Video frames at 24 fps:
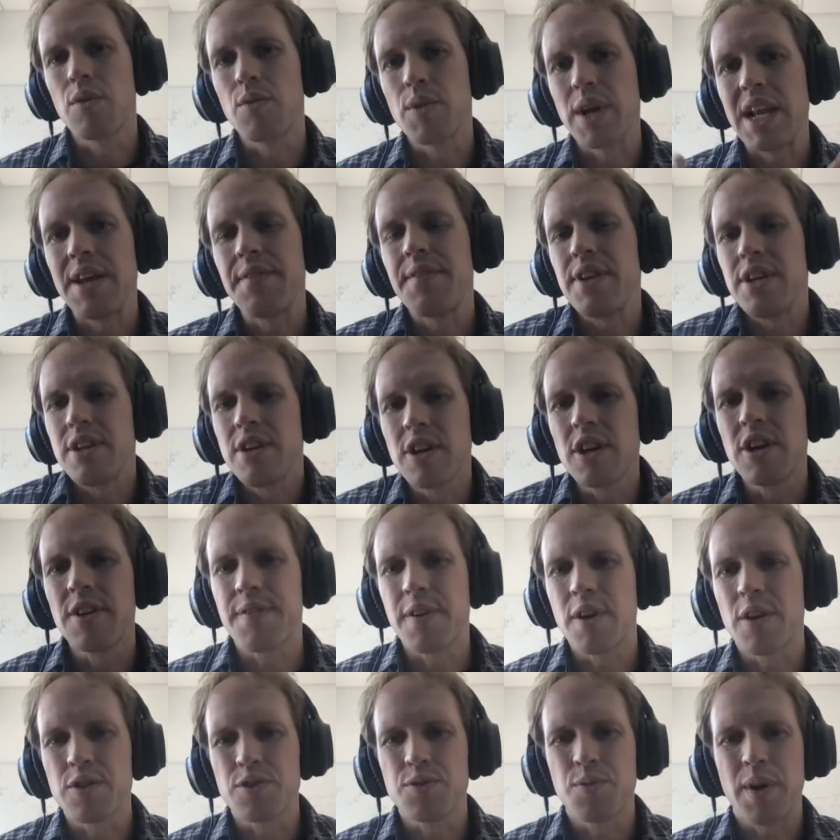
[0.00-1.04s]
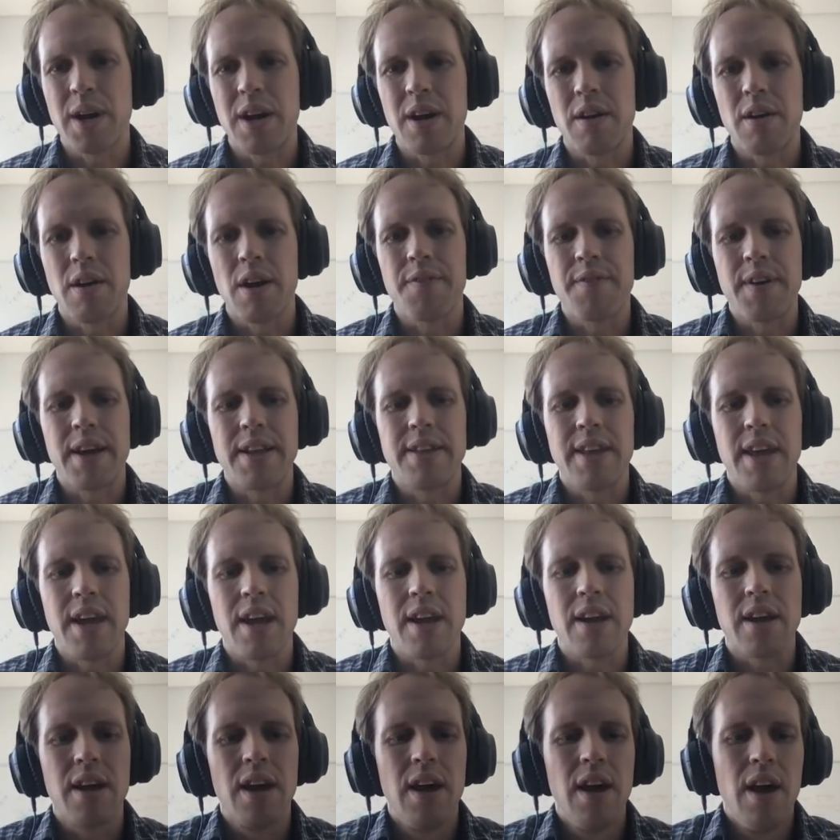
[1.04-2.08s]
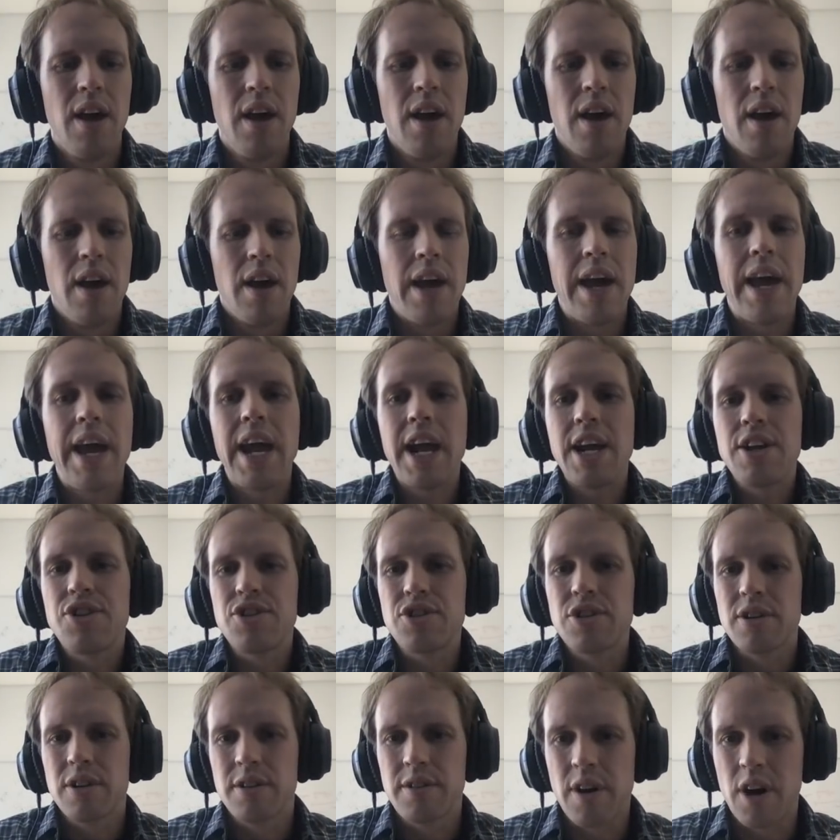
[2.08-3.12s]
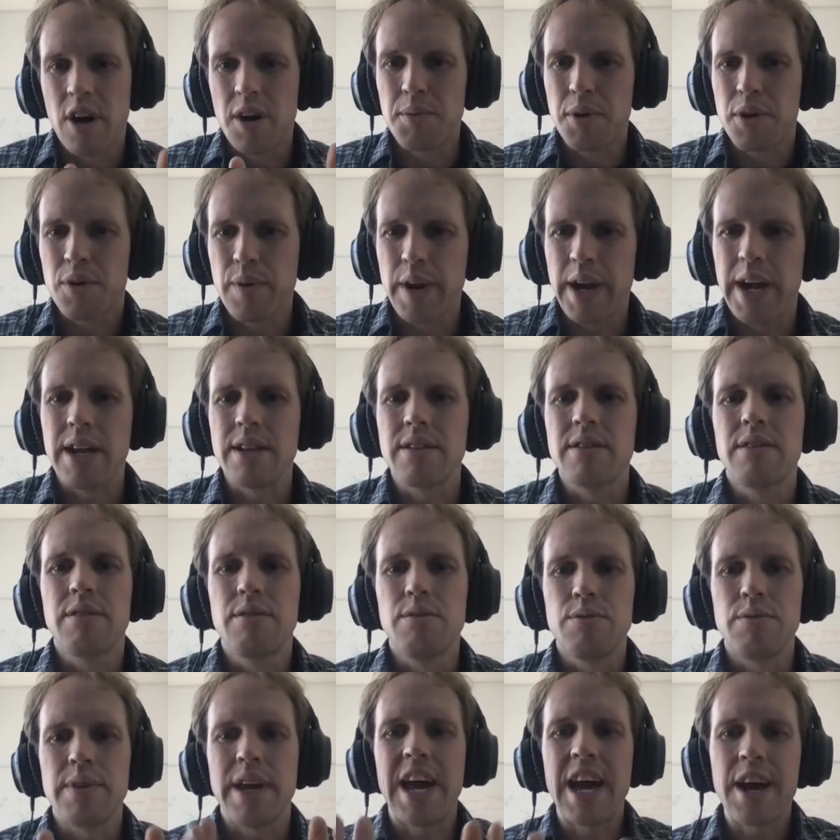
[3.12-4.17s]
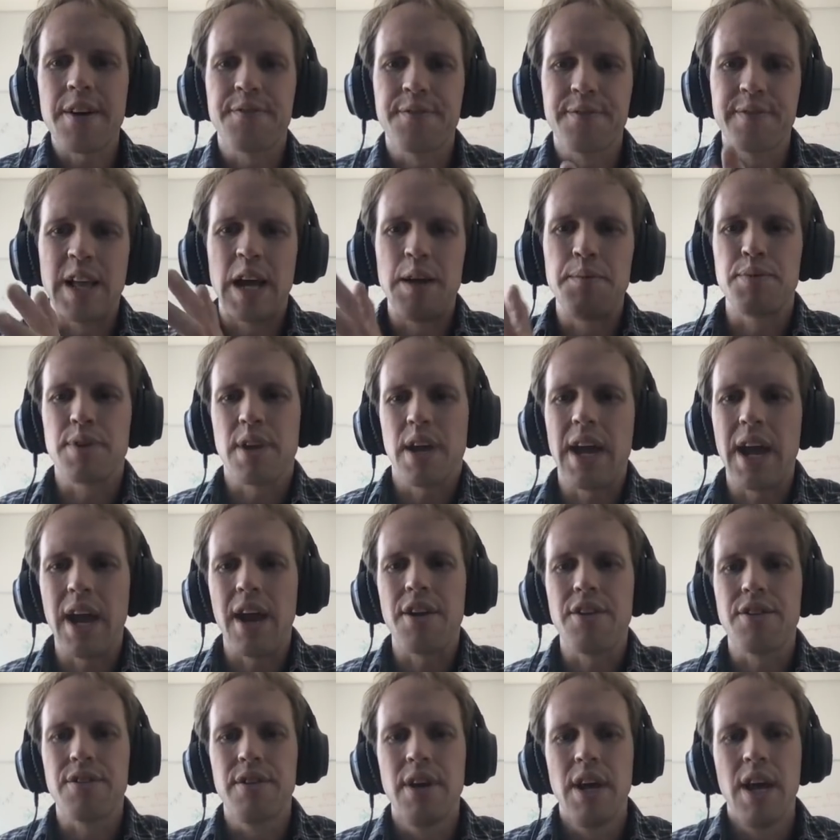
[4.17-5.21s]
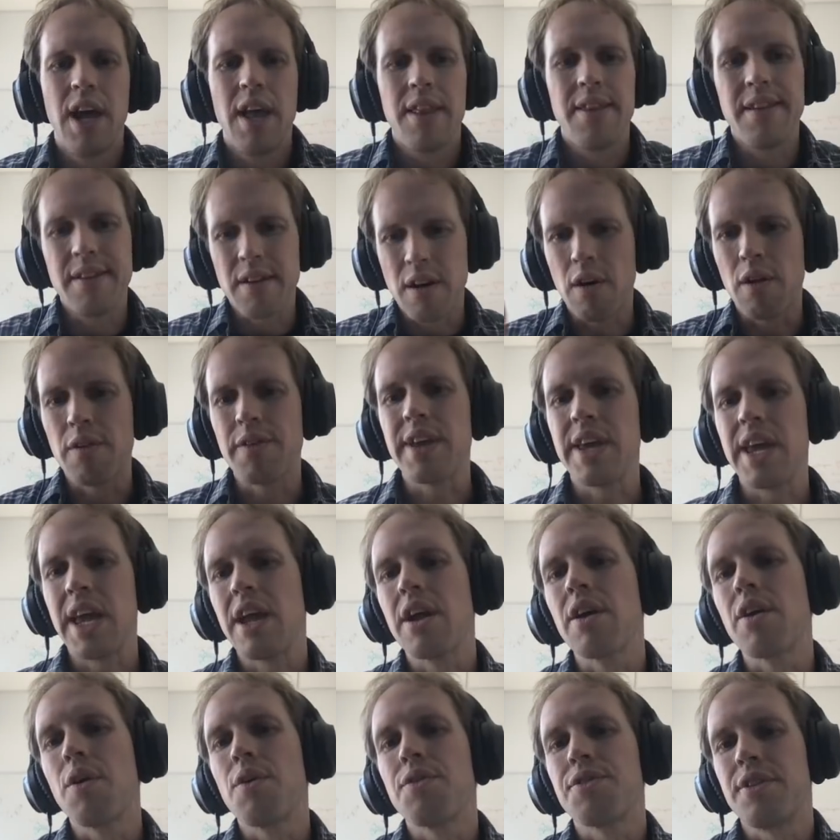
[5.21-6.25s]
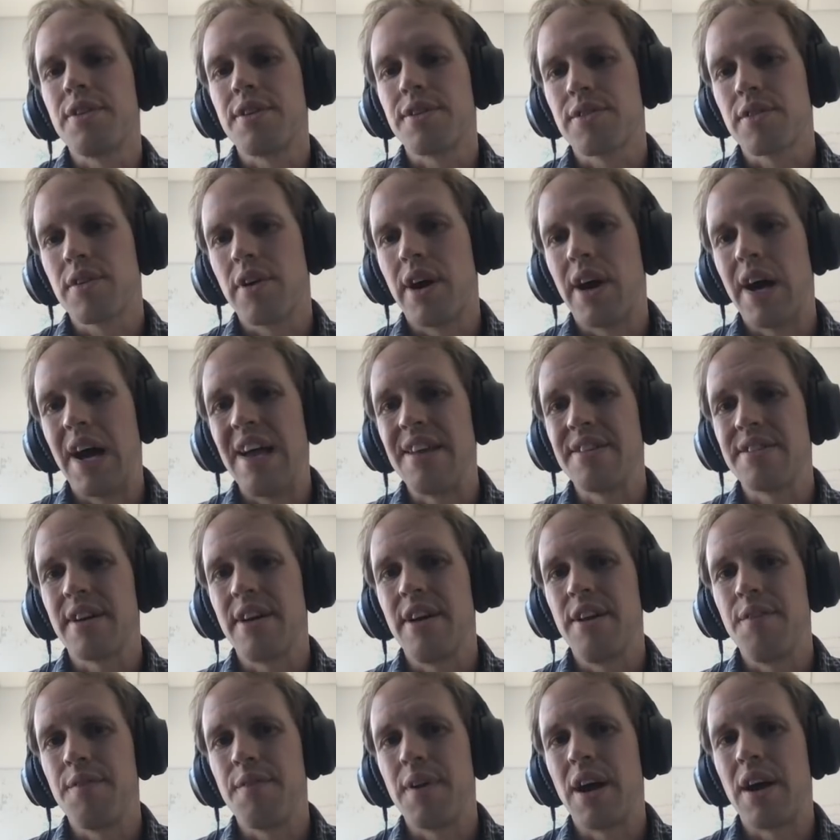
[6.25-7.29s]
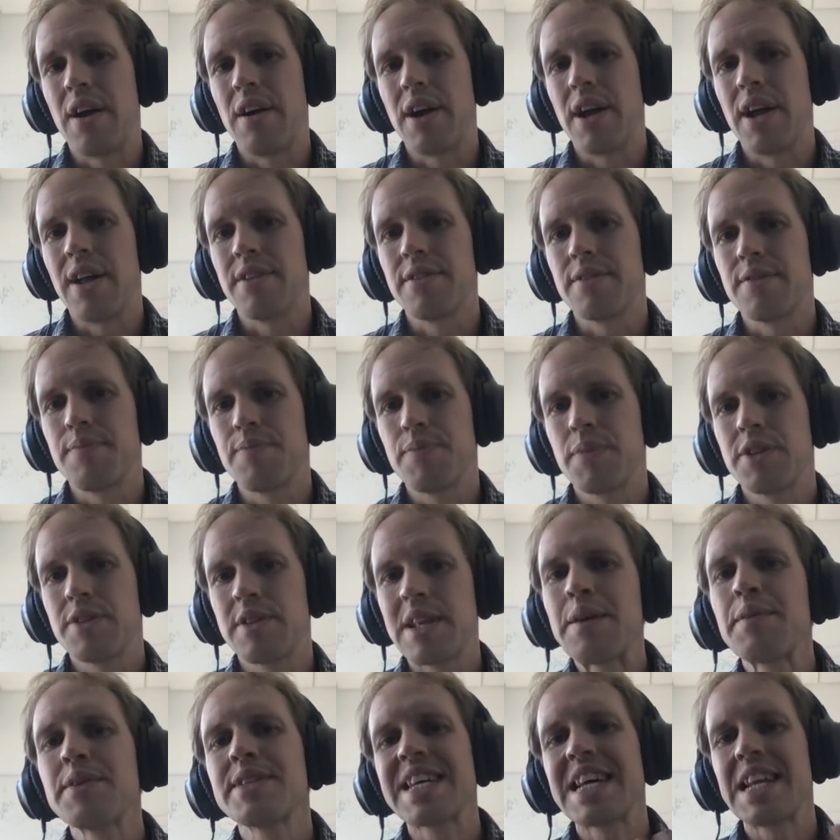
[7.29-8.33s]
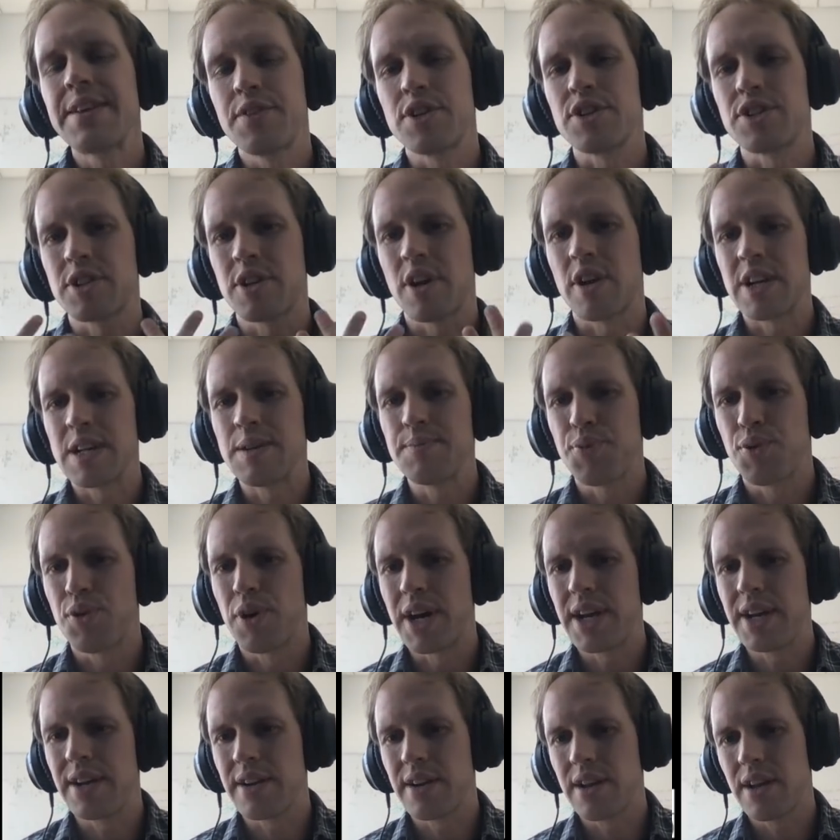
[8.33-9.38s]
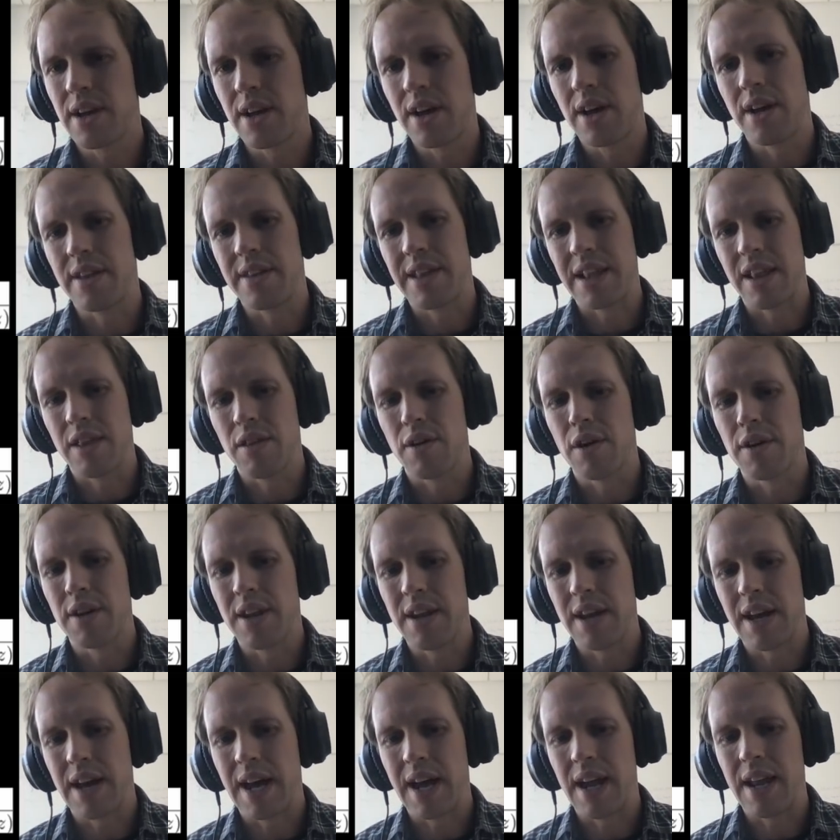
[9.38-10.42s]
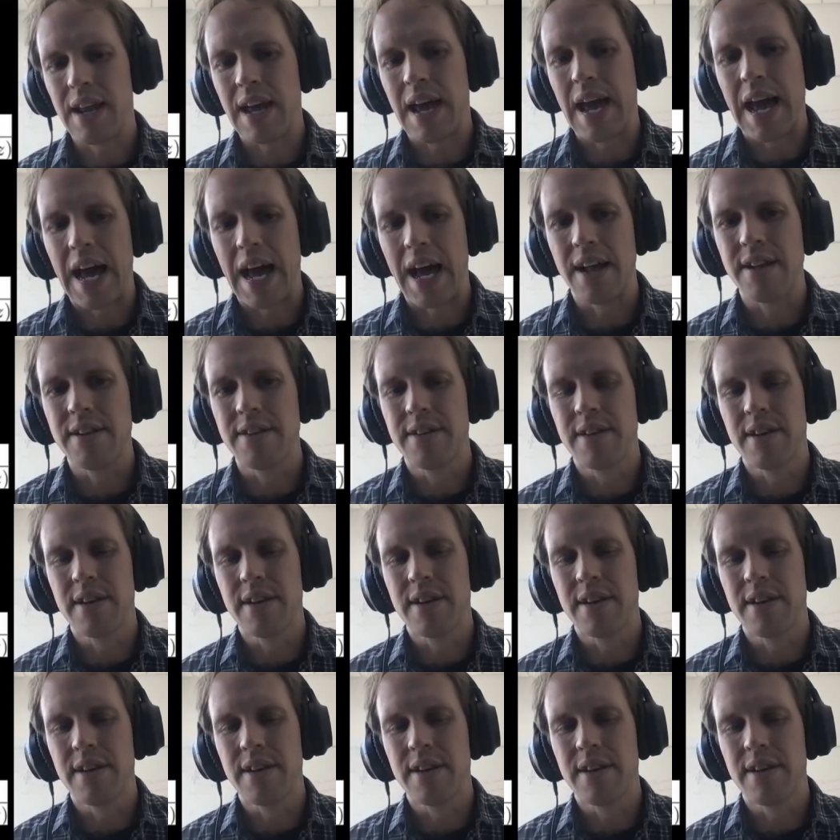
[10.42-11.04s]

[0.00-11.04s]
we live in a universe where if I take h, the Hubble rate, to f times h, then all the angles in the skies are invariant. So that was kind of our starting point that Lloyd and I had